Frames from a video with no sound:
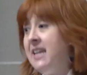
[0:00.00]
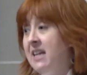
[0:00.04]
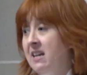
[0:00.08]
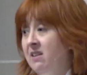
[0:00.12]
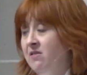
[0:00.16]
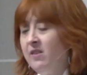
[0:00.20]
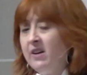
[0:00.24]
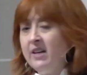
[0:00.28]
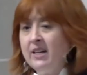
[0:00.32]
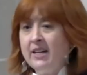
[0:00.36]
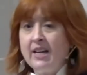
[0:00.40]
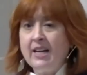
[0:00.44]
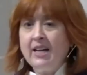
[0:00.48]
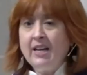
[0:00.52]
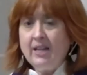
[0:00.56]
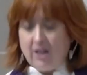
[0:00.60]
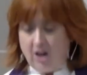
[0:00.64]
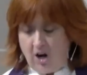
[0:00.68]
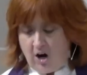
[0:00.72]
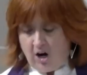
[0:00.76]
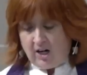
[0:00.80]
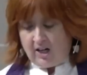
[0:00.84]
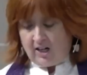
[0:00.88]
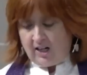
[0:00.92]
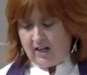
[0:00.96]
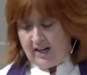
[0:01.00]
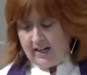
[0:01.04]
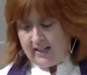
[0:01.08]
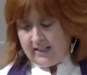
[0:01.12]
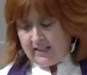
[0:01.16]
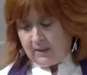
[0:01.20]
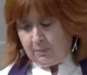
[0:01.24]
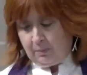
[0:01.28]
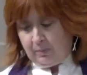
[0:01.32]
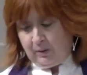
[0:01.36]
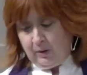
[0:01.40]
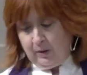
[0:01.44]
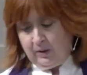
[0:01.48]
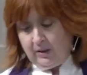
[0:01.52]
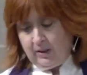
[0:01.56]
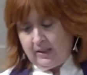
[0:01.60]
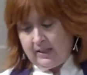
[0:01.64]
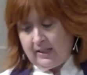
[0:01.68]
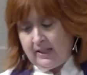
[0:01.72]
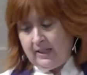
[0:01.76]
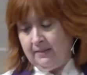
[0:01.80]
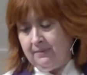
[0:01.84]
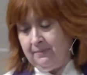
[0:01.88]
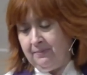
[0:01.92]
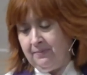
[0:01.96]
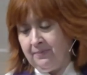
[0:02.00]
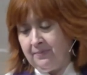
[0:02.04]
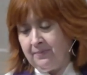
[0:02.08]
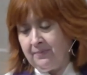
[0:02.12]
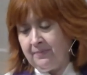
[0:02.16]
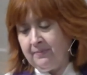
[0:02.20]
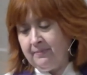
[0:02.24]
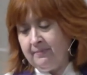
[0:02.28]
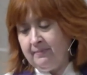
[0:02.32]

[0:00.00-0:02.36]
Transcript: even in our Gospels.